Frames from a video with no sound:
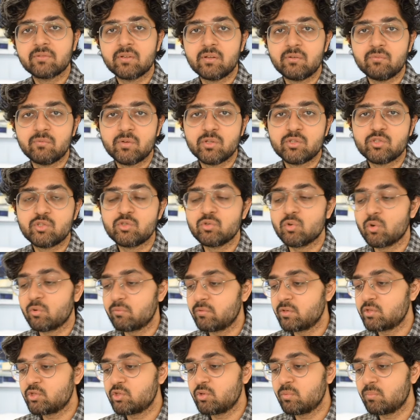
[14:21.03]
on
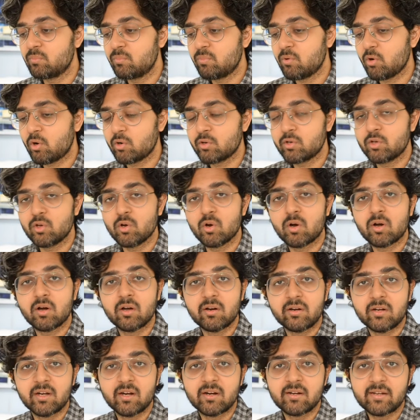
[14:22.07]
which you plot your
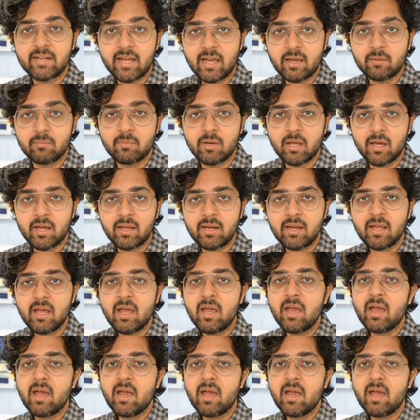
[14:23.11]
career timeline